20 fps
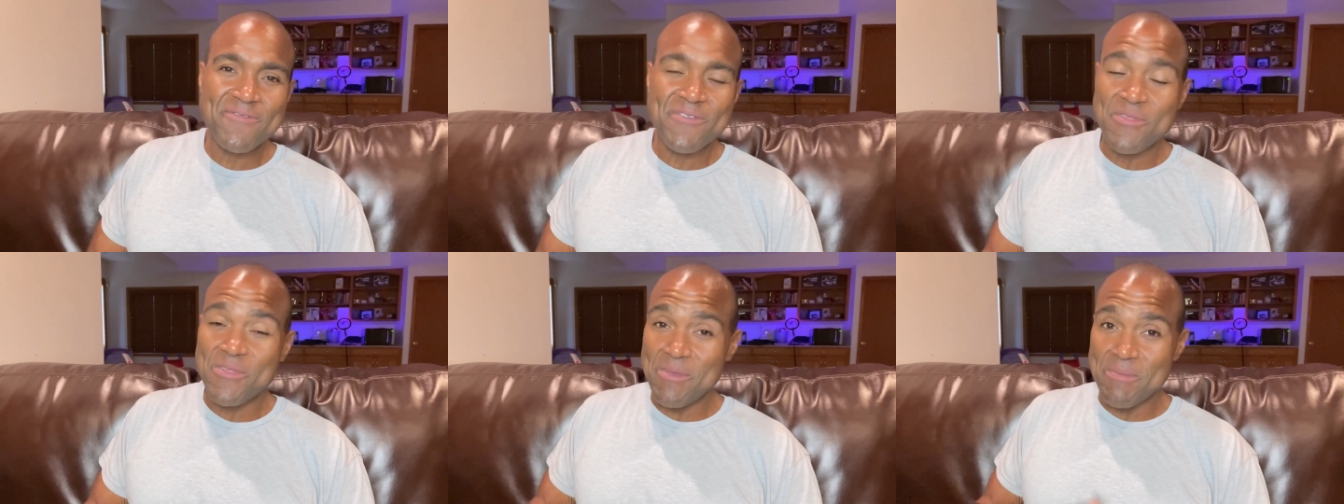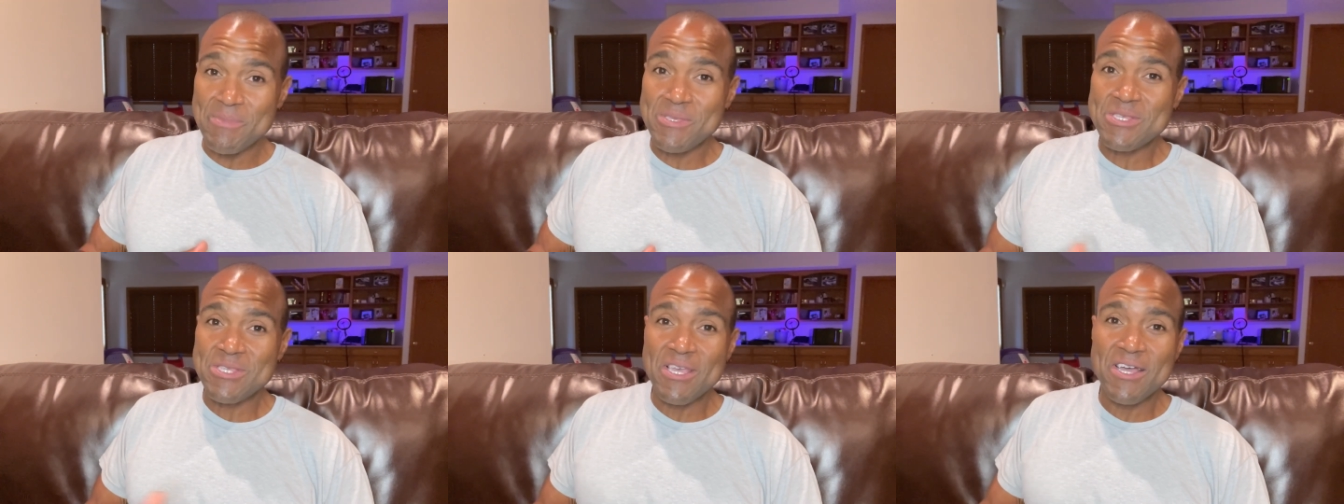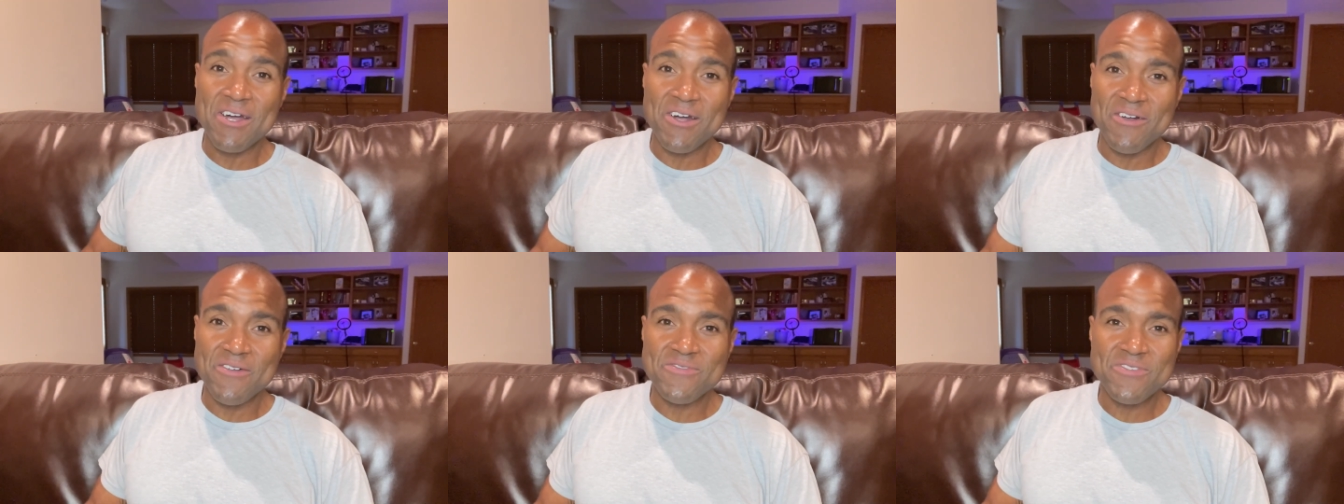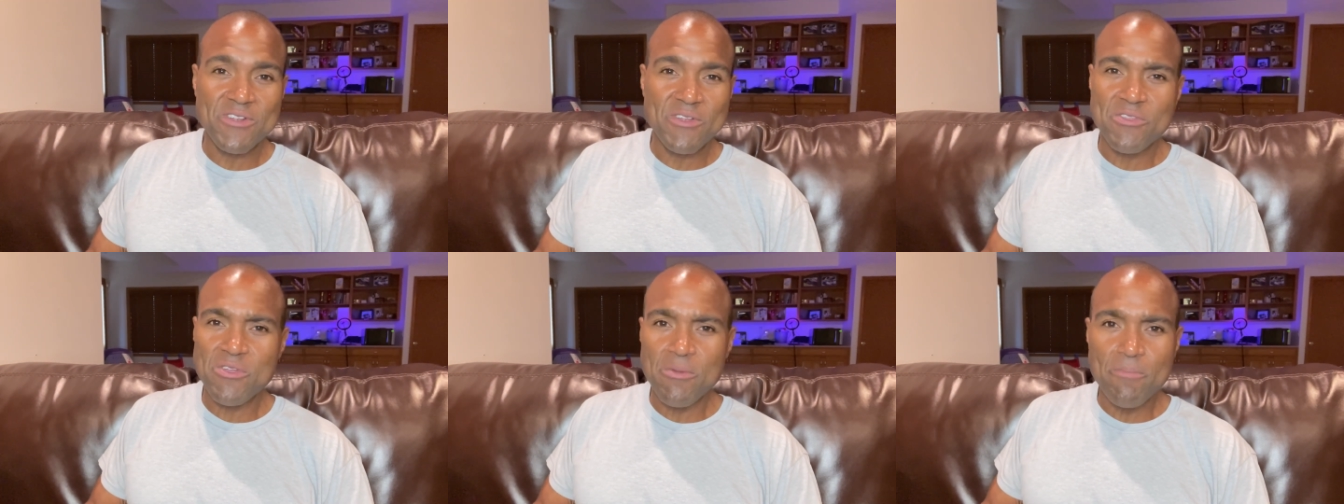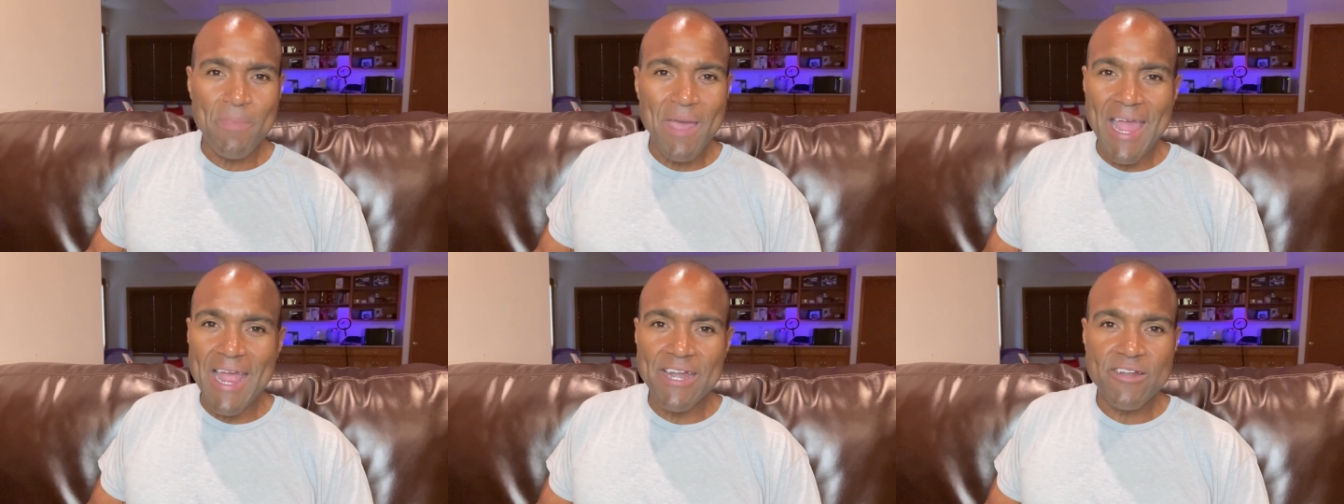for themselves, you know,
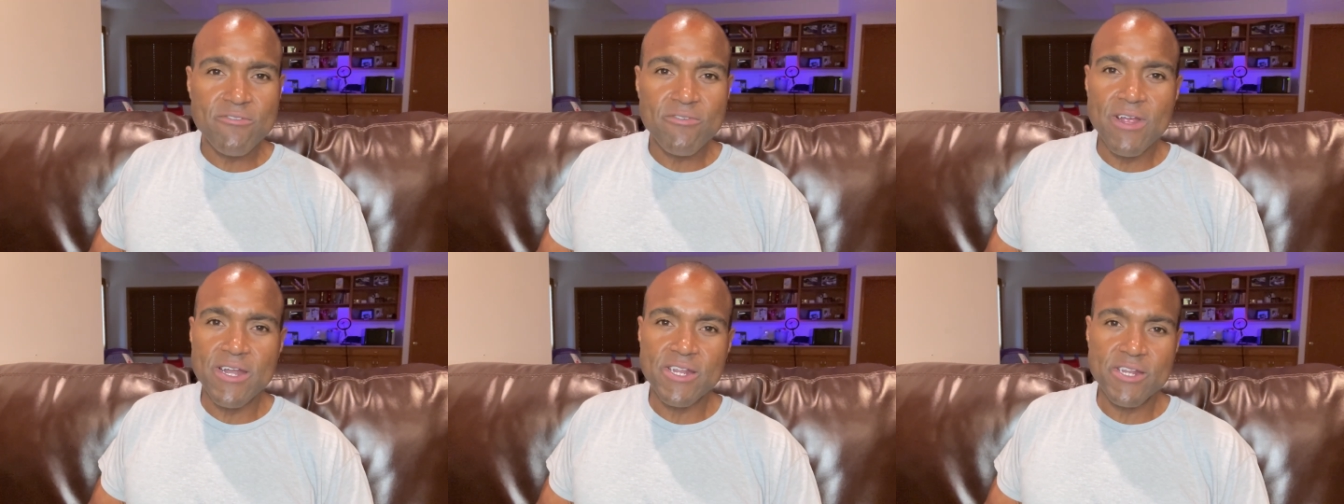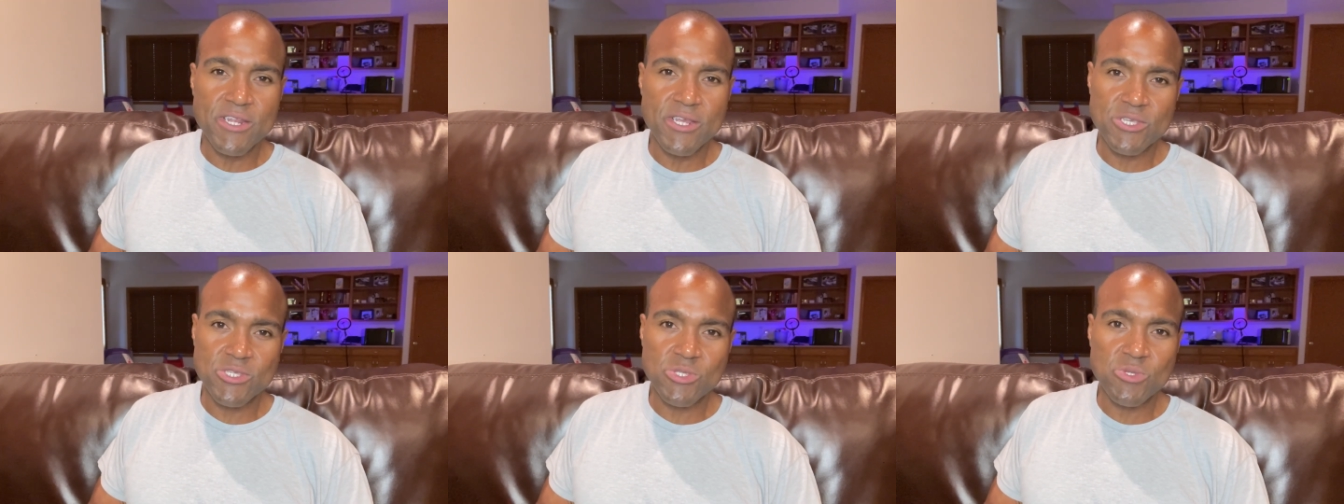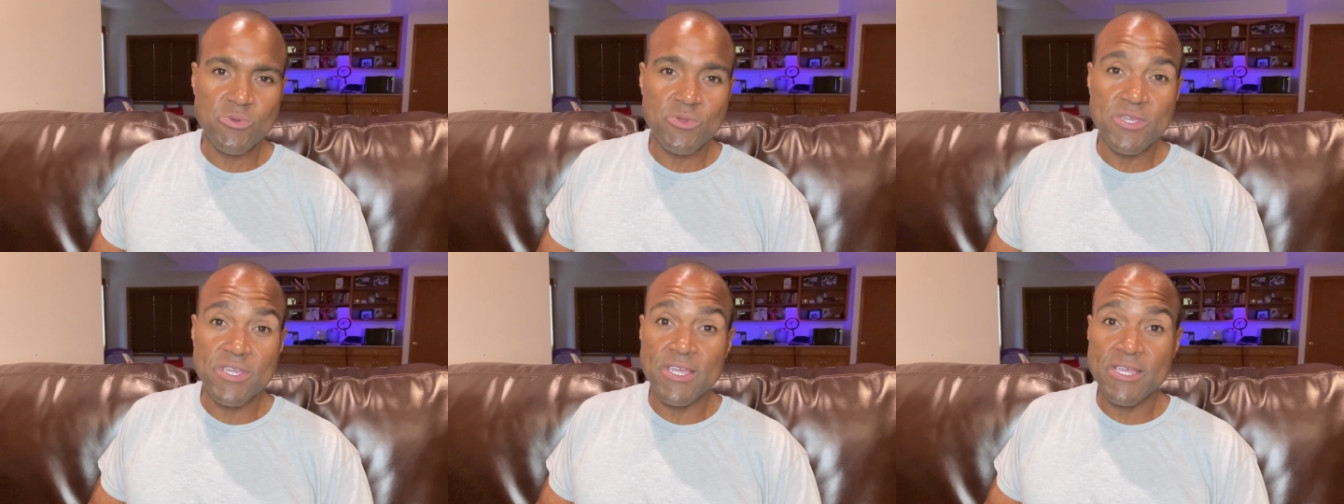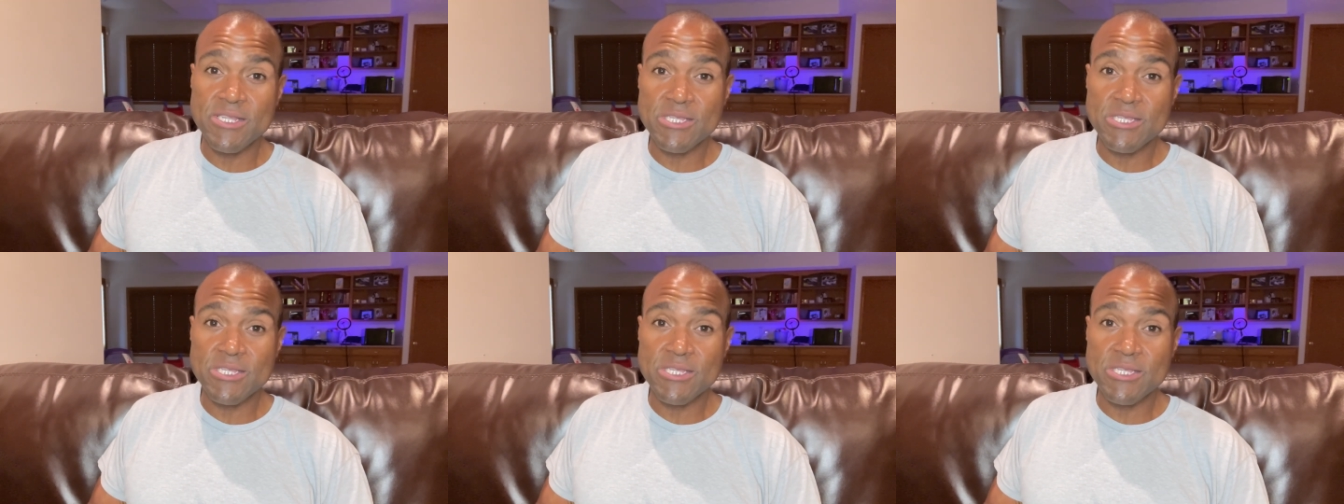their bad credit history,